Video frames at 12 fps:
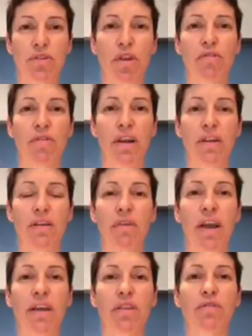So run
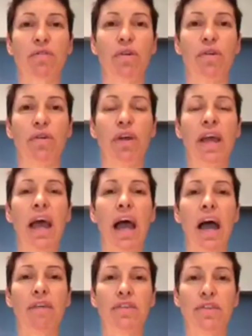it through,
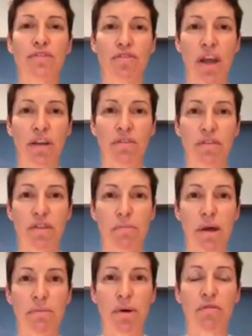after you've drained off the
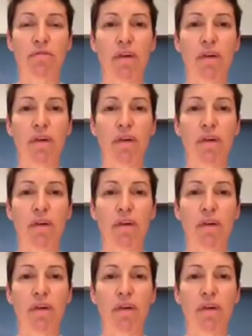buttermilk,